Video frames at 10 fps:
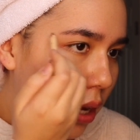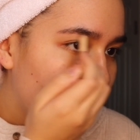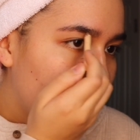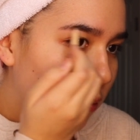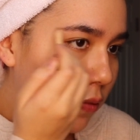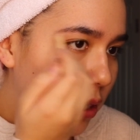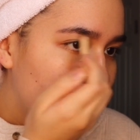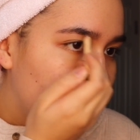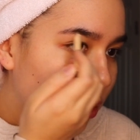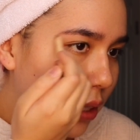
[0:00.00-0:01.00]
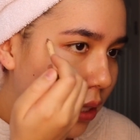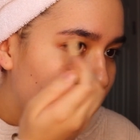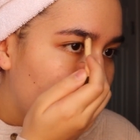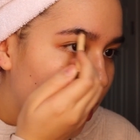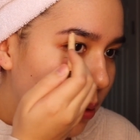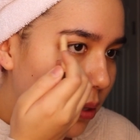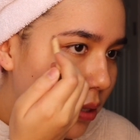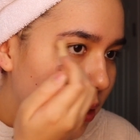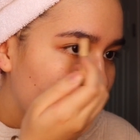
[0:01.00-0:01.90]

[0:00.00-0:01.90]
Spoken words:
I'm gonna finish filling in my eyebrows,